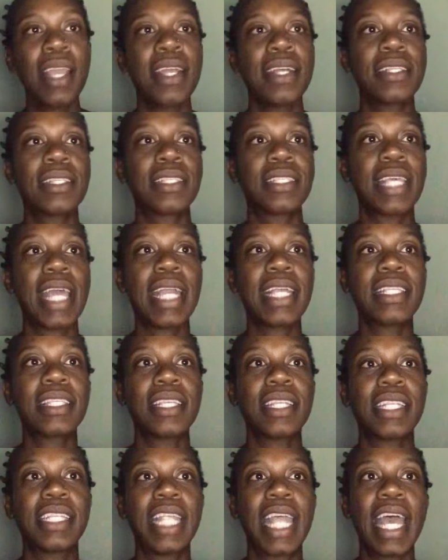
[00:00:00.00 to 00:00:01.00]
Sex,
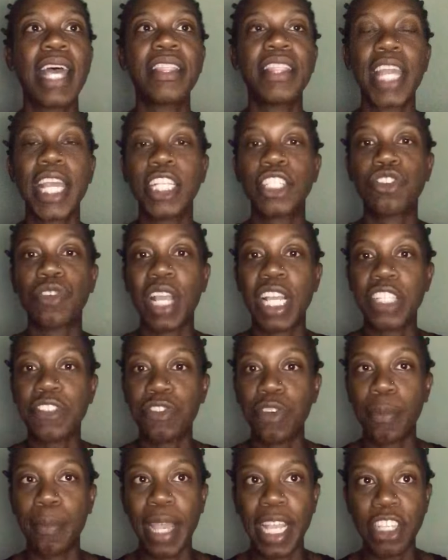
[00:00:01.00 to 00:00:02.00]
death, and
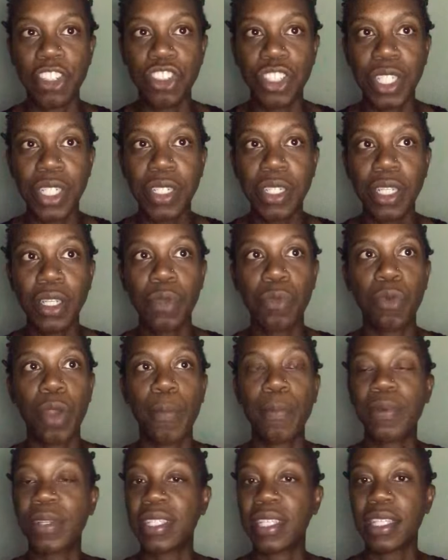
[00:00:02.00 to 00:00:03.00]
transformation
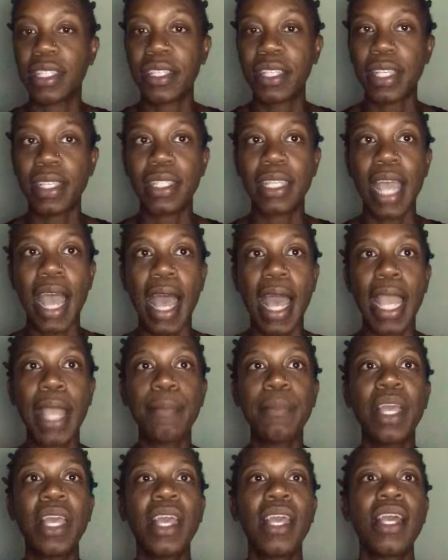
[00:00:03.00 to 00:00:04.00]
represents this time.